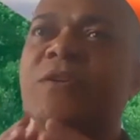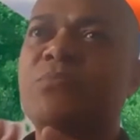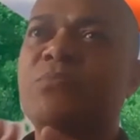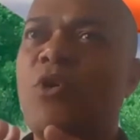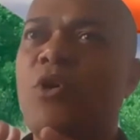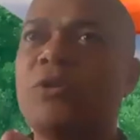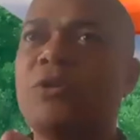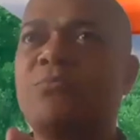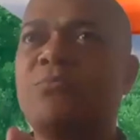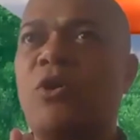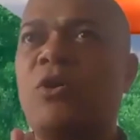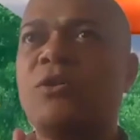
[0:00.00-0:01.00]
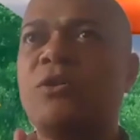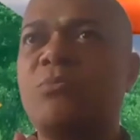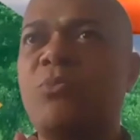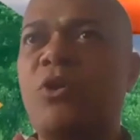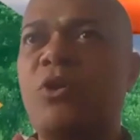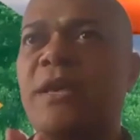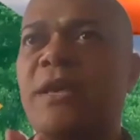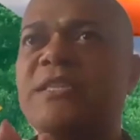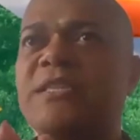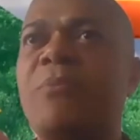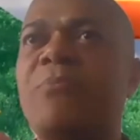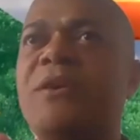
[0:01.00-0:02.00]
small
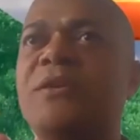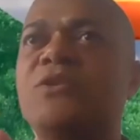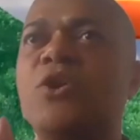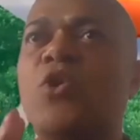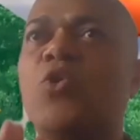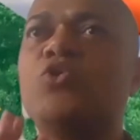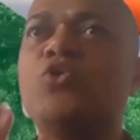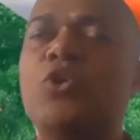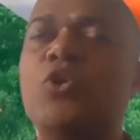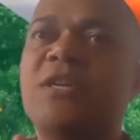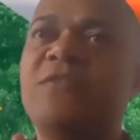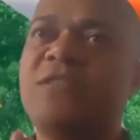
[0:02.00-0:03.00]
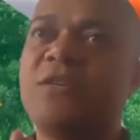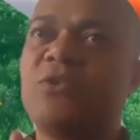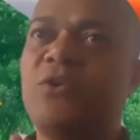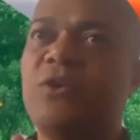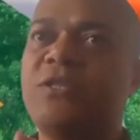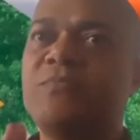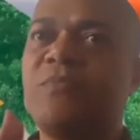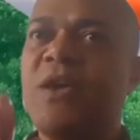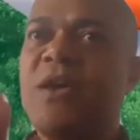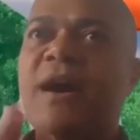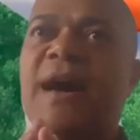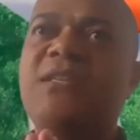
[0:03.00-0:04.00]
SMEs who do not have technology.
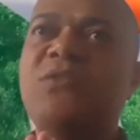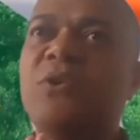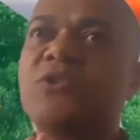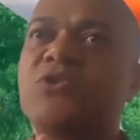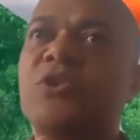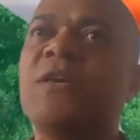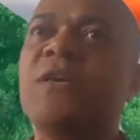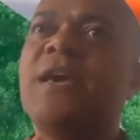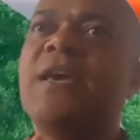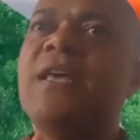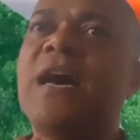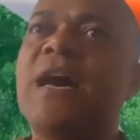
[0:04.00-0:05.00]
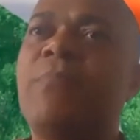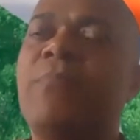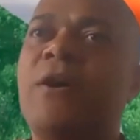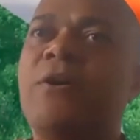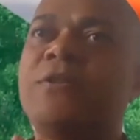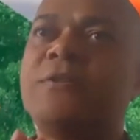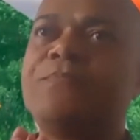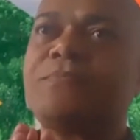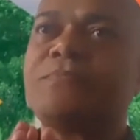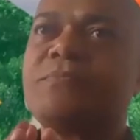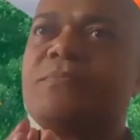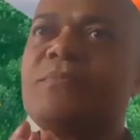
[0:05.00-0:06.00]
Ati was talking earlier about
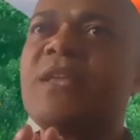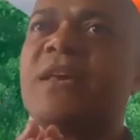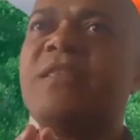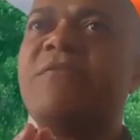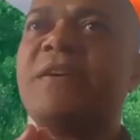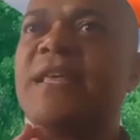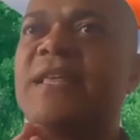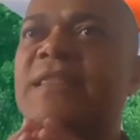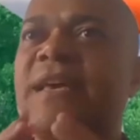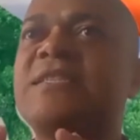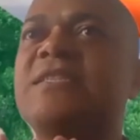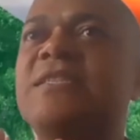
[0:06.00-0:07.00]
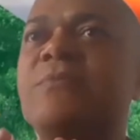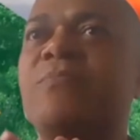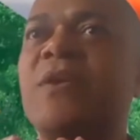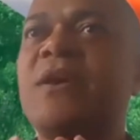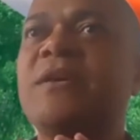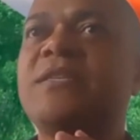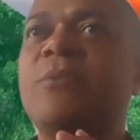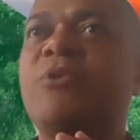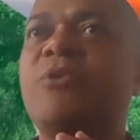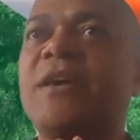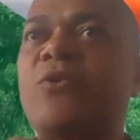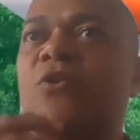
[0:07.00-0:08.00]
the fact that their system,
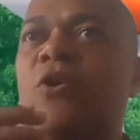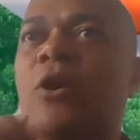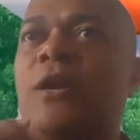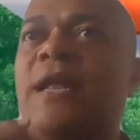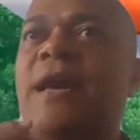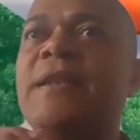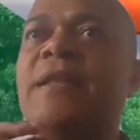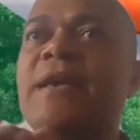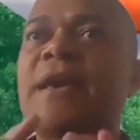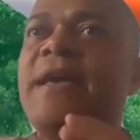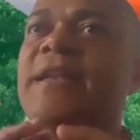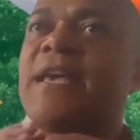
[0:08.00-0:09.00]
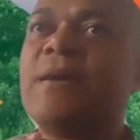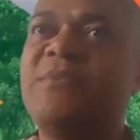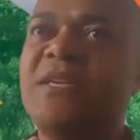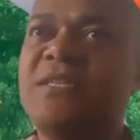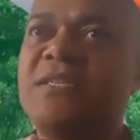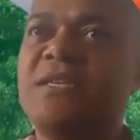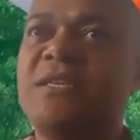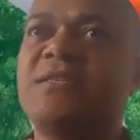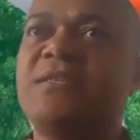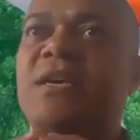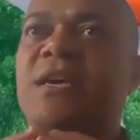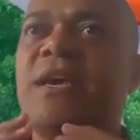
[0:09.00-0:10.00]
somebody can go online and capture details.